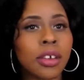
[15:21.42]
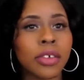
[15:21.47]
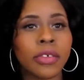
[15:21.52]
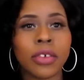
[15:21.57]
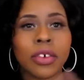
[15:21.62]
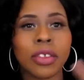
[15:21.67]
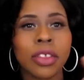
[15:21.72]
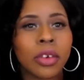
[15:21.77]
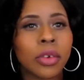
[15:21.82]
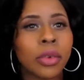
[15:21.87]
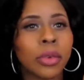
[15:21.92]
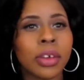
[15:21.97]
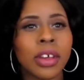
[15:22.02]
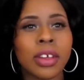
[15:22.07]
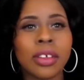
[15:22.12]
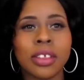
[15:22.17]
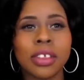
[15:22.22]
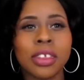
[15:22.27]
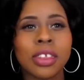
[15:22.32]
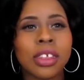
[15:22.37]
for the
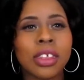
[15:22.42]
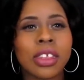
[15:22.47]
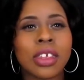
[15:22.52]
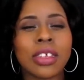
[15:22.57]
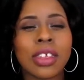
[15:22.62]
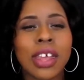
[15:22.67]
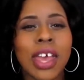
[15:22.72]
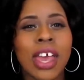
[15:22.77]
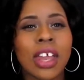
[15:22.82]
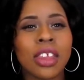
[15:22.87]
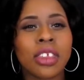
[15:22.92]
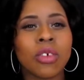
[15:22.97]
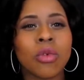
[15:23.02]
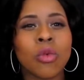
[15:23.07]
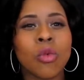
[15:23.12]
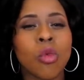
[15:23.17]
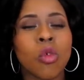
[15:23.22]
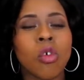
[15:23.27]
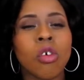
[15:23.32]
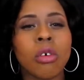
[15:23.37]
crease, to just add
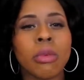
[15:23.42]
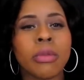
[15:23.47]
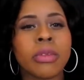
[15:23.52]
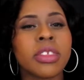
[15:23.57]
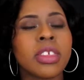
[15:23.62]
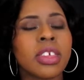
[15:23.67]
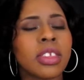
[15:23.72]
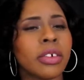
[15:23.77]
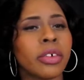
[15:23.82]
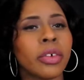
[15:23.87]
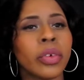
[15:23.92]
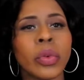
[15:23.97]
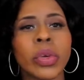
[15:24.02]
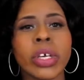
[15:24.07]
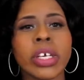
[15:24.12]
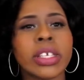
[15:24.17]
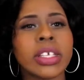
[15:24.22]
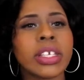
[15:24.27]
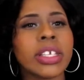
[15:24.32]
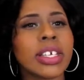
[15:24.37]
some warmth to the crease.